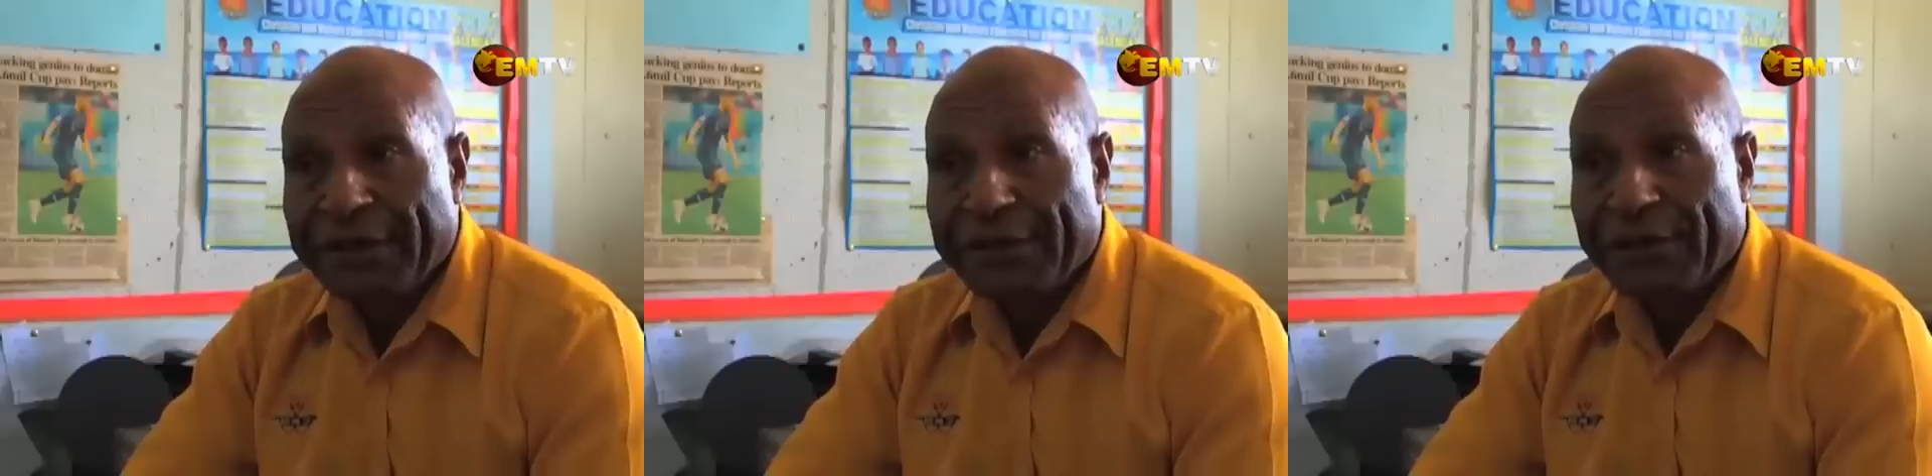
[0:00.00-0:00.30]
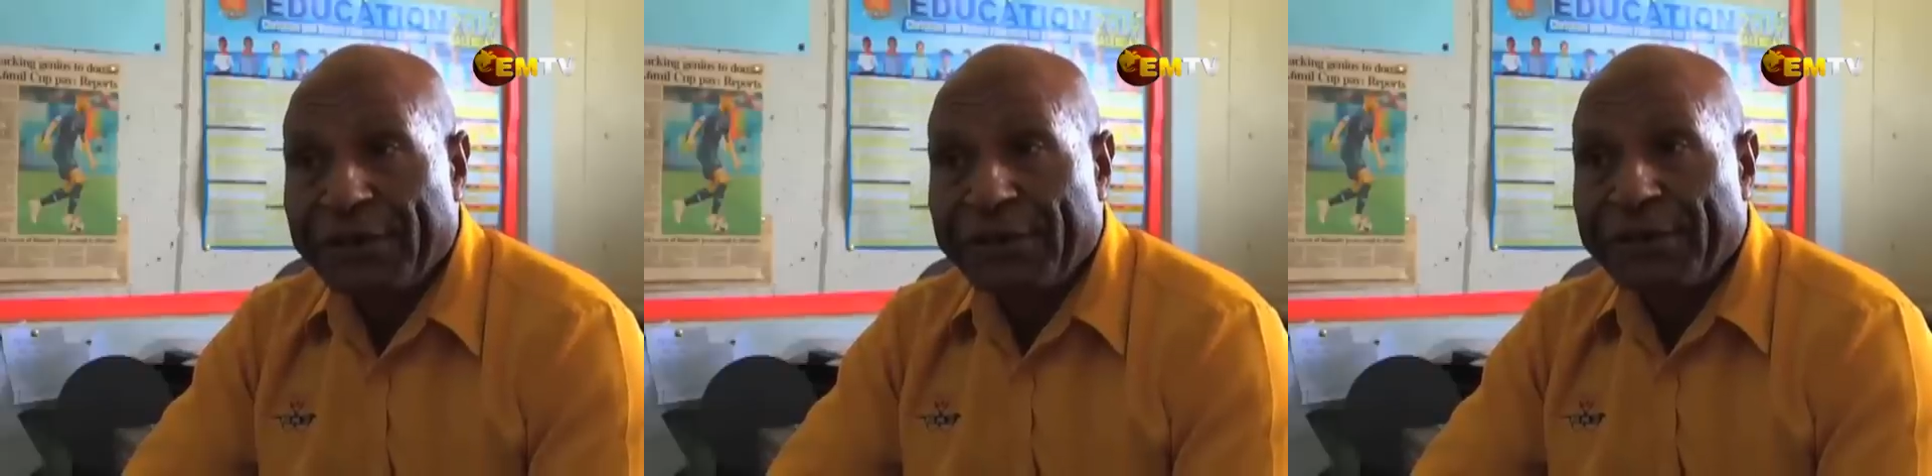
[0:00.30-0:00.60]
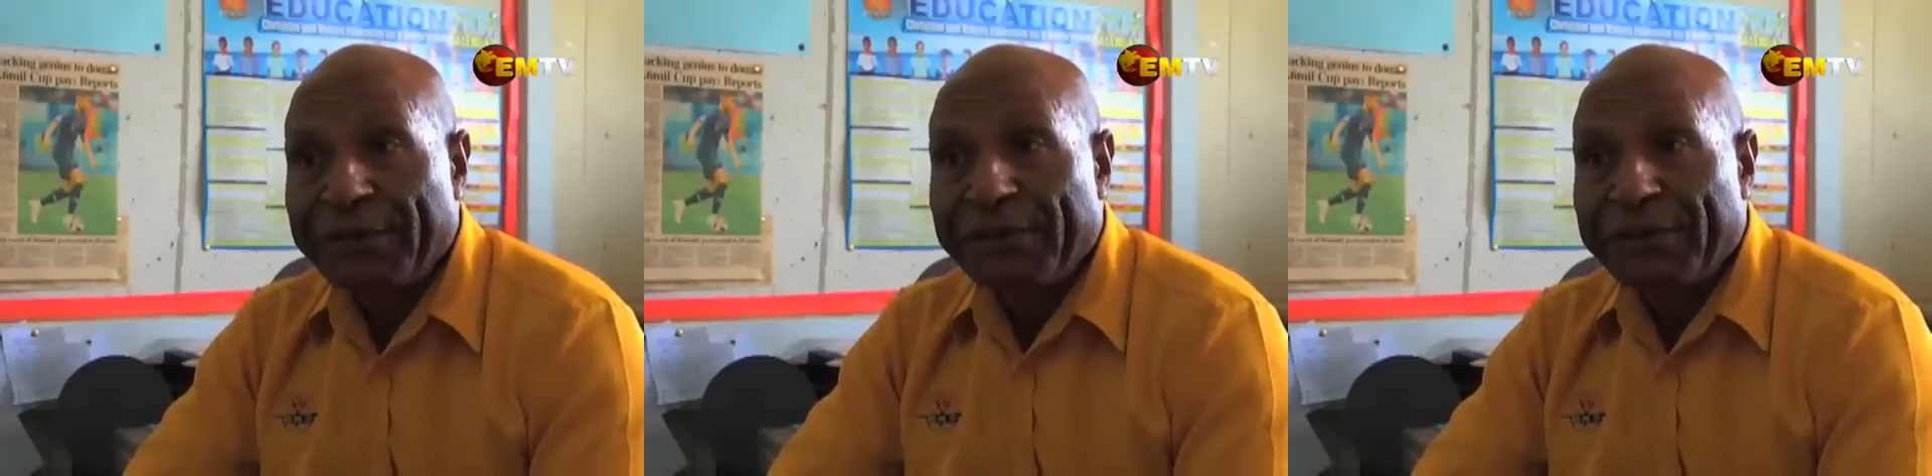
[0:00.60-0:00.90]
So
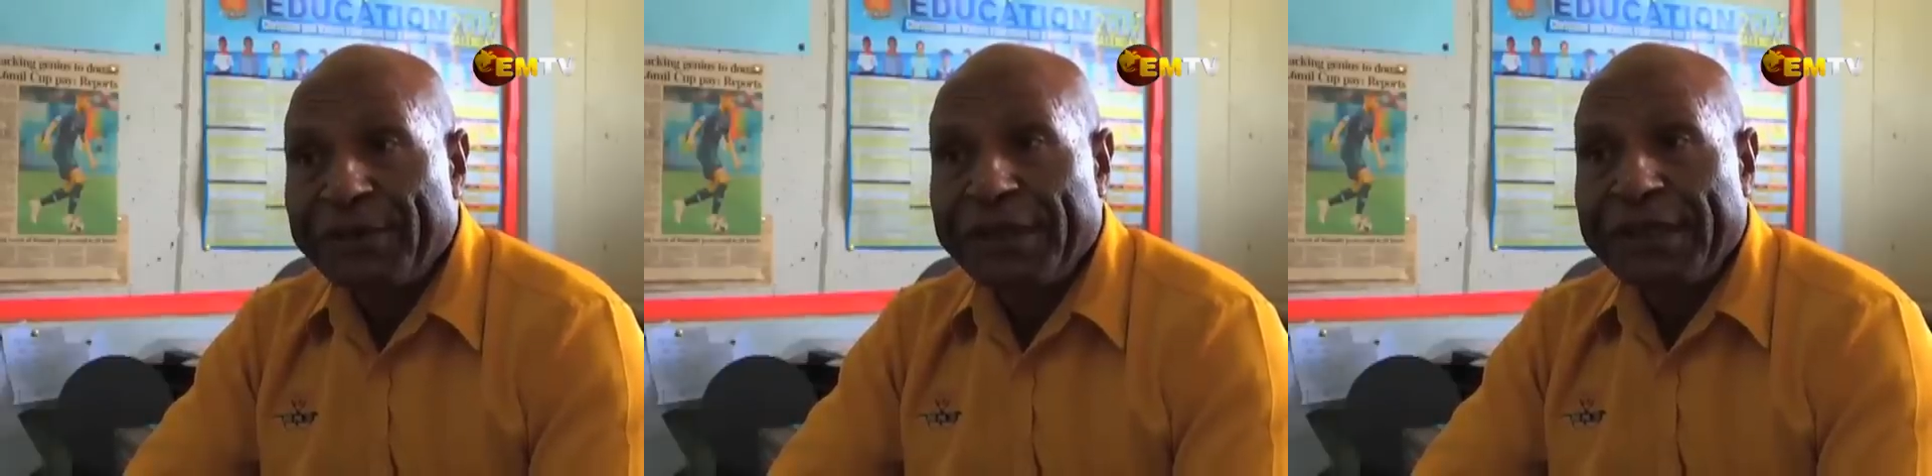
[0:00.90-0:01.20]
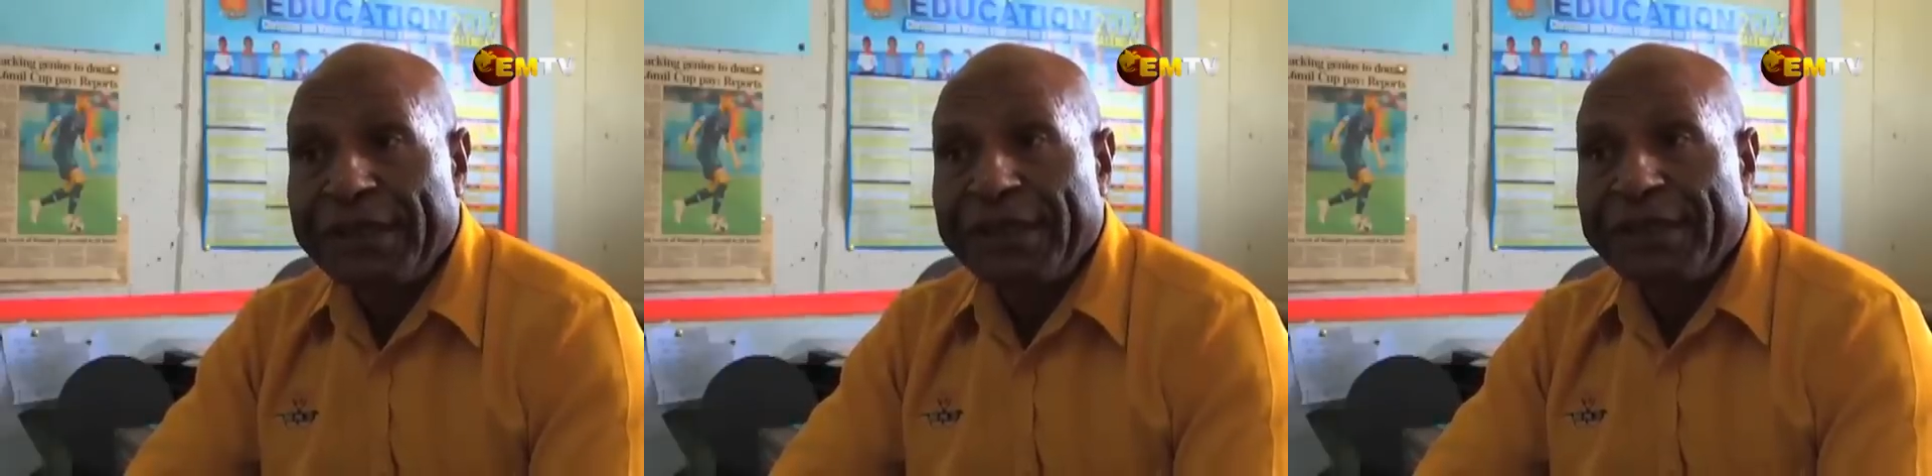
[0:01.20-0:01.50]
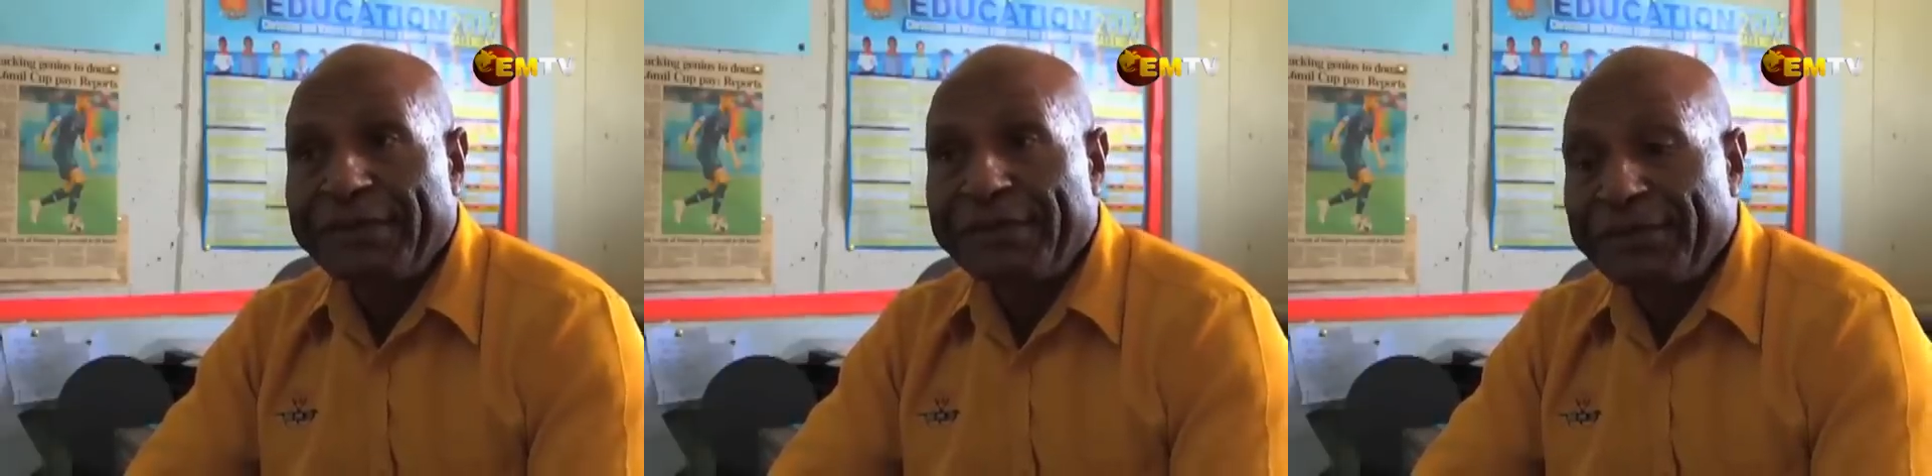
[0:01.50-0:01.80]
we